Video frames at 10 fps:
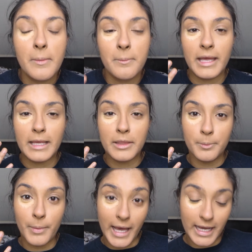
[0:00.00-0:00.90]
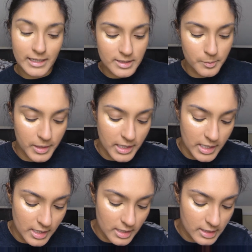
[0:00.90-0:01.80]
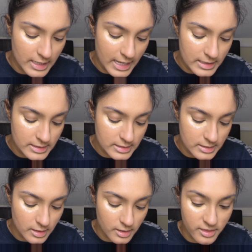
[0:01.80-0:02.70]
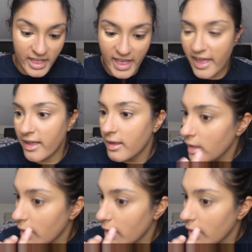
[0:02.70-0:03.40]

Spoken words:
make the bags appear less there.